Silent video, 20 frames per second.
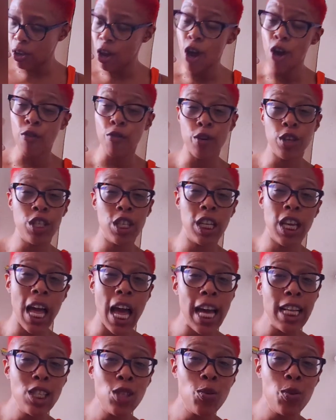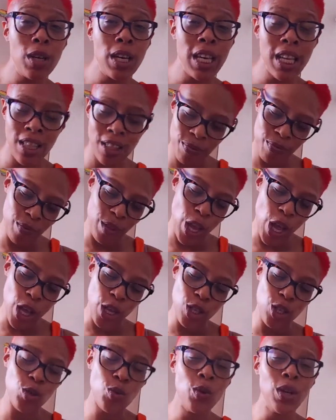for July 20th,
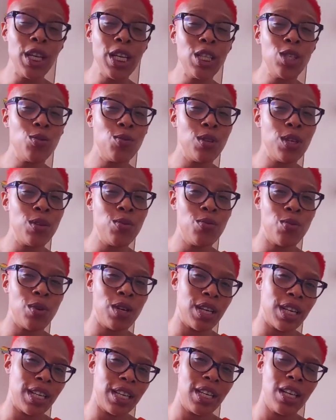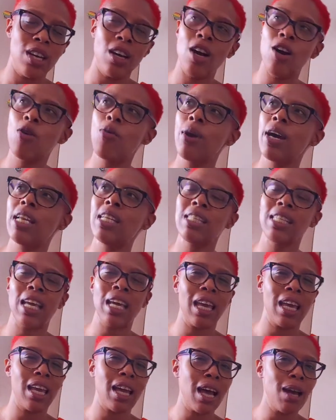2021. Oh, wait a
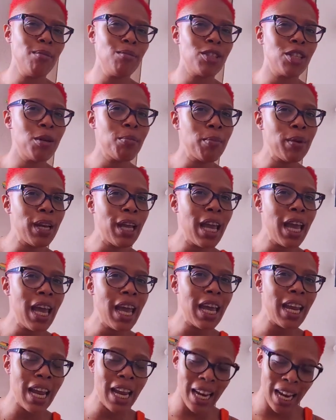second. I'm jumping ahead, ain't I